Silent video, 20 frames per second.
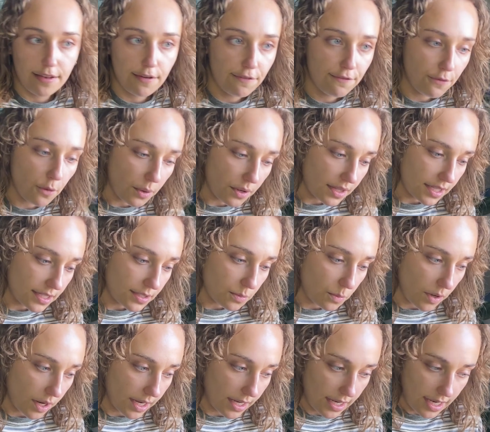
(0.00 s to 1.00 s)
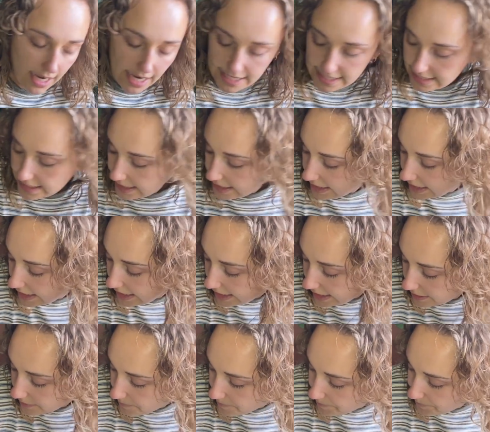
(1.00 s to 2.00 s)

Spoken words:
then for this one, I did get